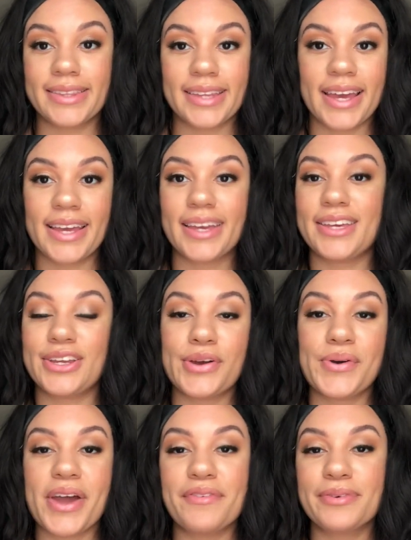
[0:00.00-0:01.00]
Like, you
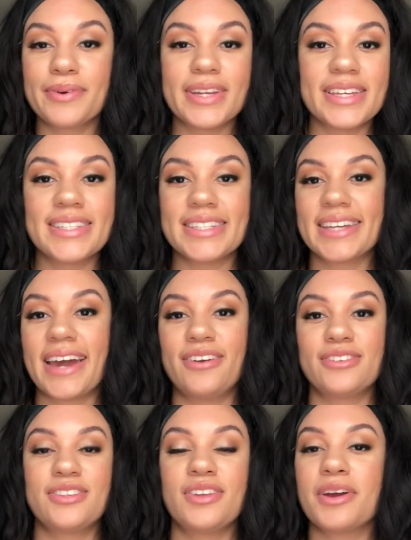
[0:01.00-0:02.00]
know, everyone is
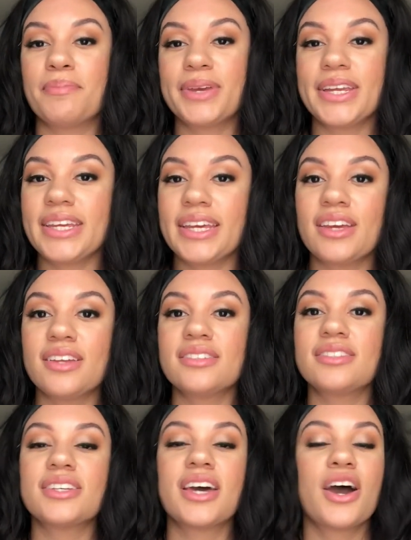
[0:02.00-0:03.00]
entitled to their
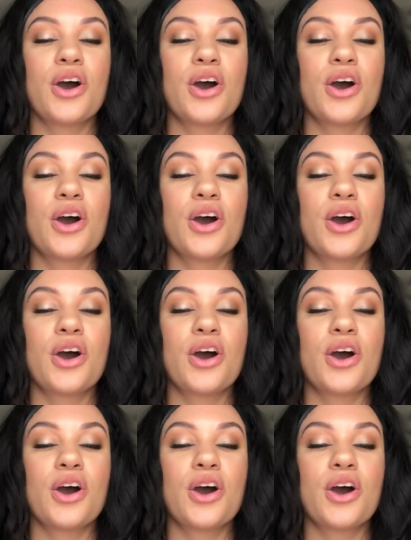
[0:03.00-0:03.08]
opinions,